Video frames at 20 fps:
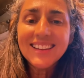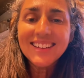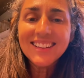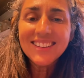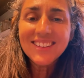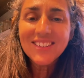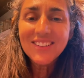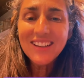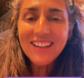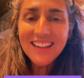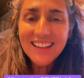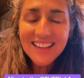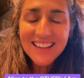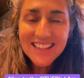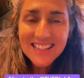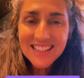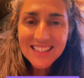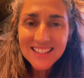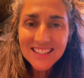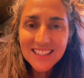
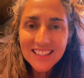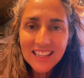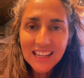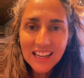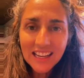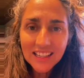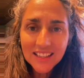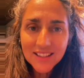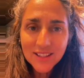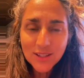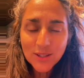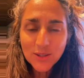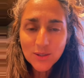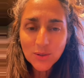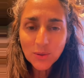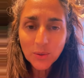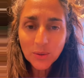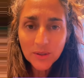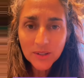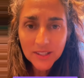Greetings. Today's
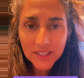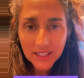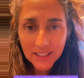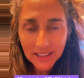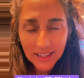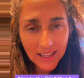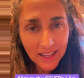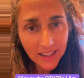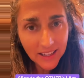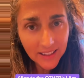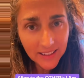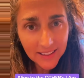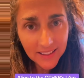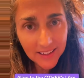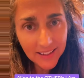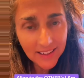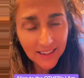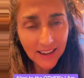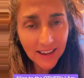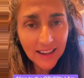source
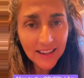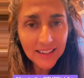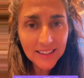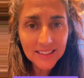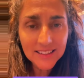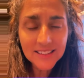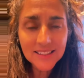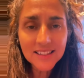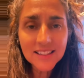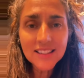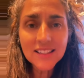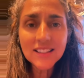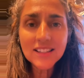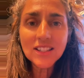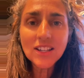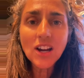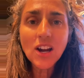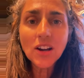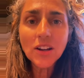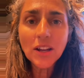aligned guidance is
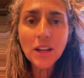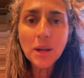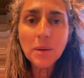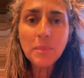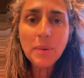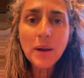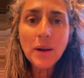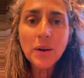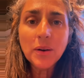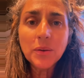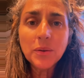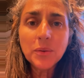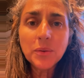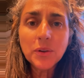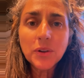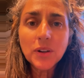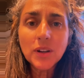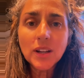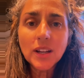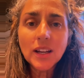talking
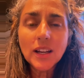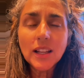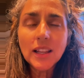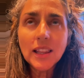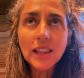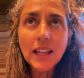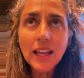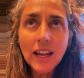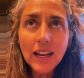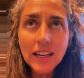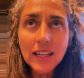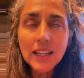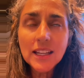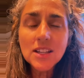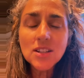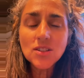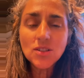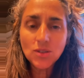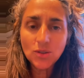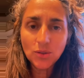about
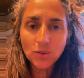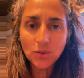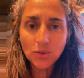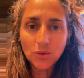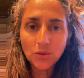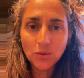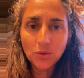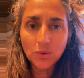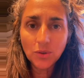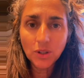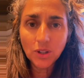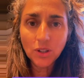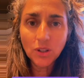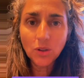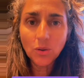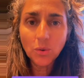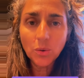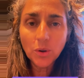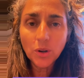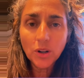aligning to
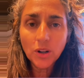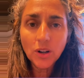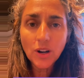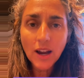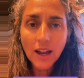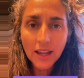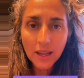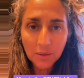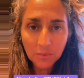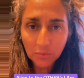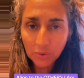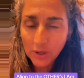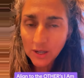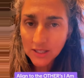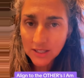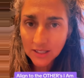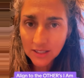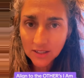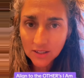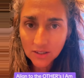your I am
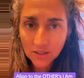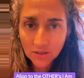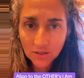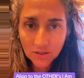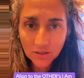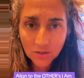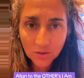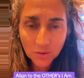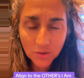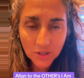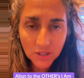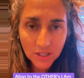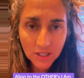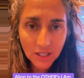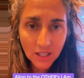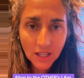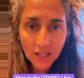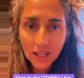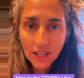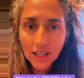presence, your source,
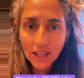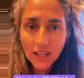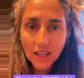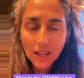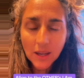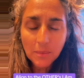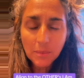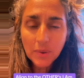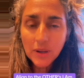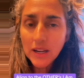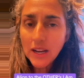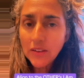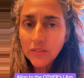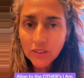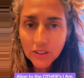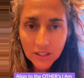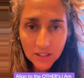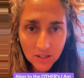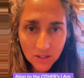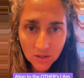
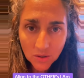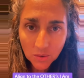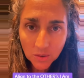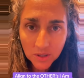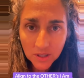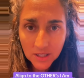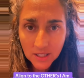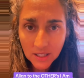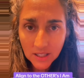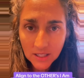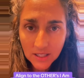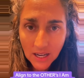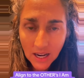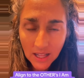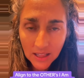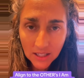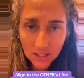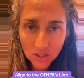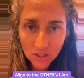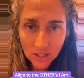benevolent source
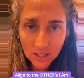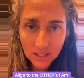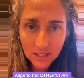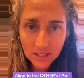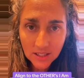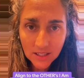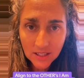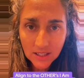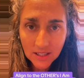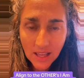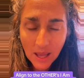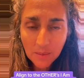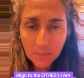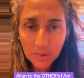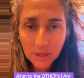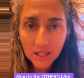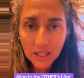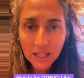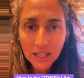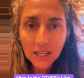intelligence, that
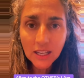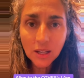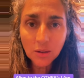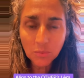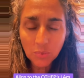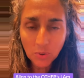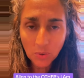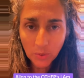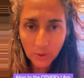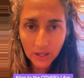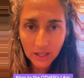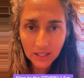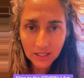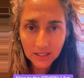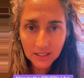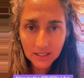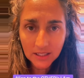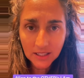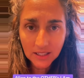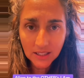beginning
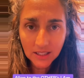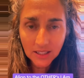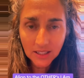point.